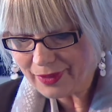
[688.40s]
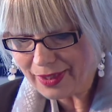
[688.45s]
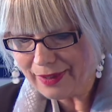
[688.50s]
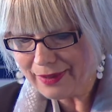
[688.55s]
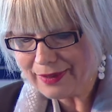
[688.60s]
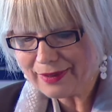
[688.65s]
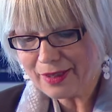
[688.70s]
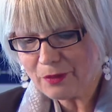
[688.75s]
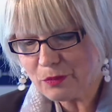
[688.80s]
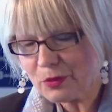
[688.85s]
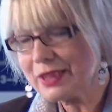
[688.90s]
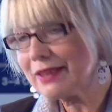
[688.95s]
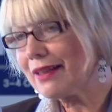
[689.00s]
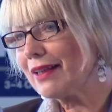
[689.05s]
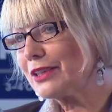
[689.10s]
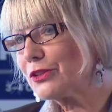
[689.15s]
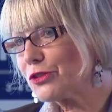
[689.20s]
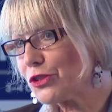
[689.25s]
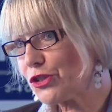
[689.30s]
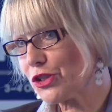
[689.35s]
And I would
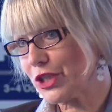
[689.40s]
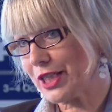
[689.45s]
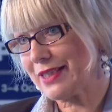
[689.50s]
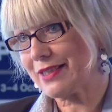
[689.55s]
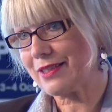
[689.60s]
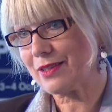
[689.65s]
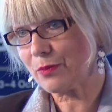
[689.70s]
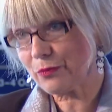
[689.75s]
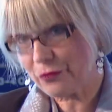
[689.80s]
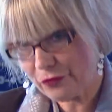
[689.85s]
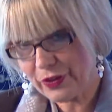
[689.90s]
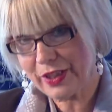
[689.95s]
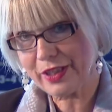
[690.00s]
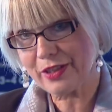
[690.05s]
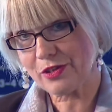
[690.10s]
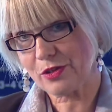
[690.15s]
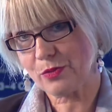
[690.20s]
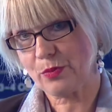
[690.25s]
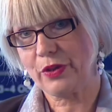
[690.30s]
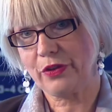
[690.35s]
like to share some
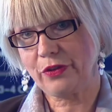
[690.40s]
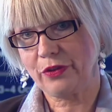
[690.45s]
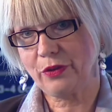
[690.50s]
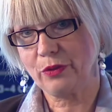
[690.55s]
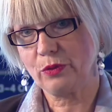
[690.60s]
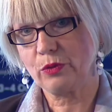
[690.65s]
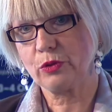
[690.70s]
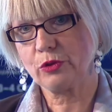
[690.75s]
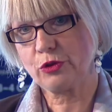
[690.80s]
figures with you